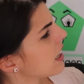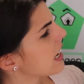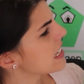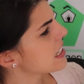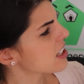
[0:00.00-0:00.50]

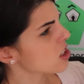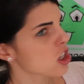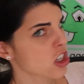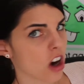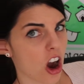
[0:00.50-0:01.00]
Is the
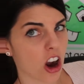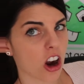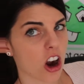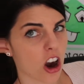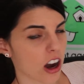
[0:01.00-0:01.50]

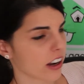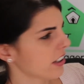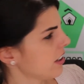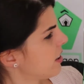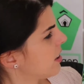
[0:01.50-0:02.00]
shark
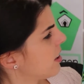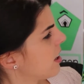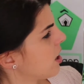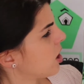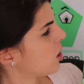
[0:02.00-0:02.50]
gone?
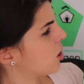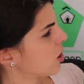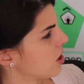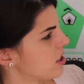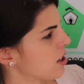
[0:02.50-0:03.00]

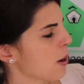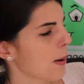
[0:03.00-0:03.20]
Good.